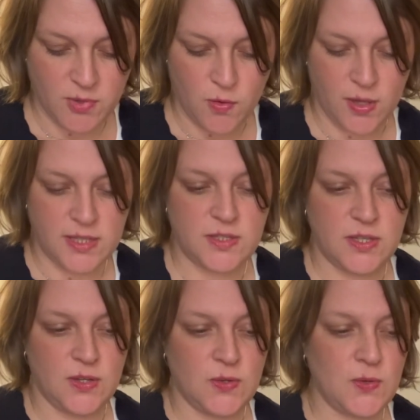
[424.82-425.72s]
going
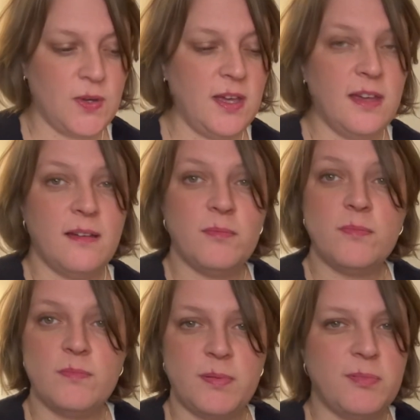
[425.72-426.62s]
to
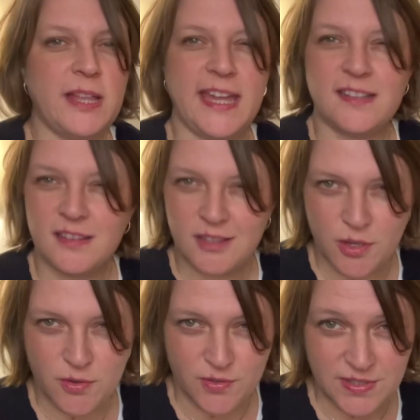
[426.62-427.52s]
be playing
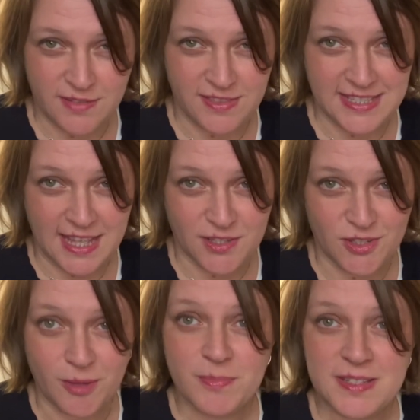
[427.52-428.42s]
loads of these
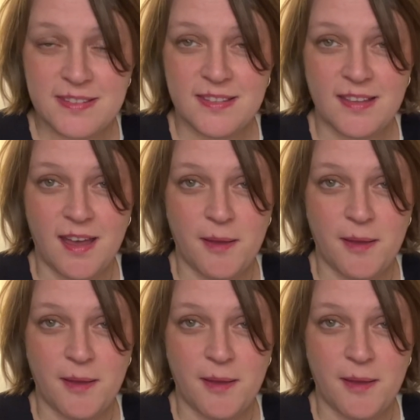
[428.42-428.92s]
excerpts